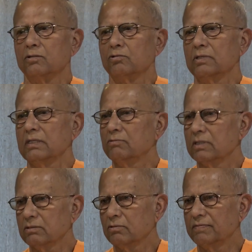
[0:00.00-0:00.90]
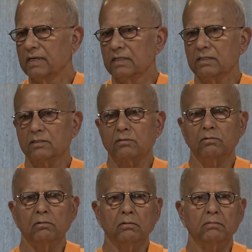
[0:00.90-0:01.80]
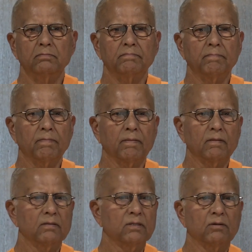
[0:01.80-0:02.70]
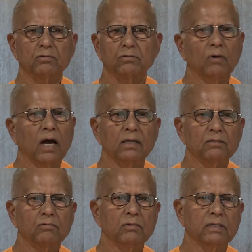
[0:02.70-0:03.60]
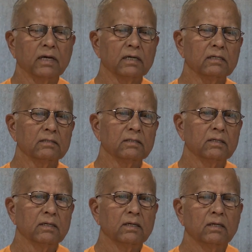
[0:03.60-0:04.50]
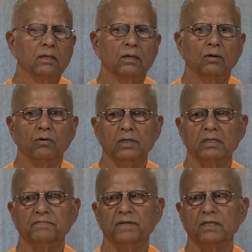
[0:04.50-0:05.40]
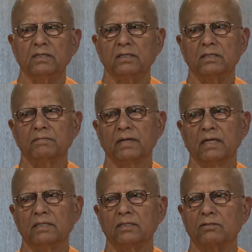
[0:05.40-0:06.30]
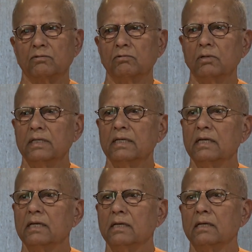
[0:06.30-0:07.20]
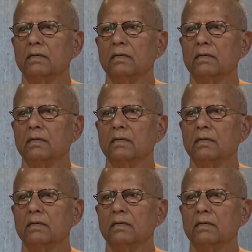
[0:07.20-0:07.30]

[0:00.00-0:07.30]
So he went to village school. There was no high school there. When he finished his village school, he